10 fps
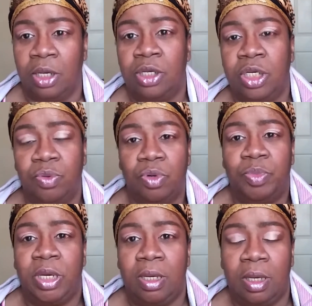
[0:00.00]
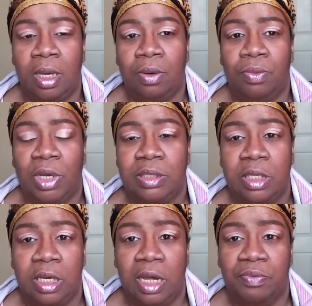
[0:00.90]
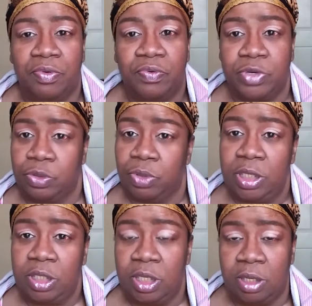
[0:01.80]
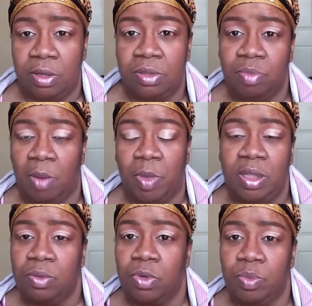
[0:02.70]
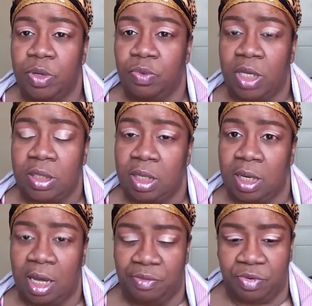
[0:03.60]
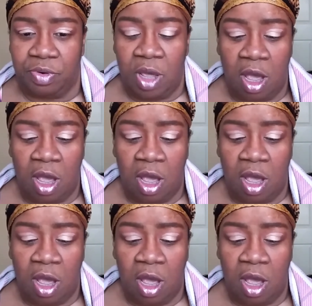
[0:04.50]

She will be resting in heaven for 20 years. My mother will be resting in heaven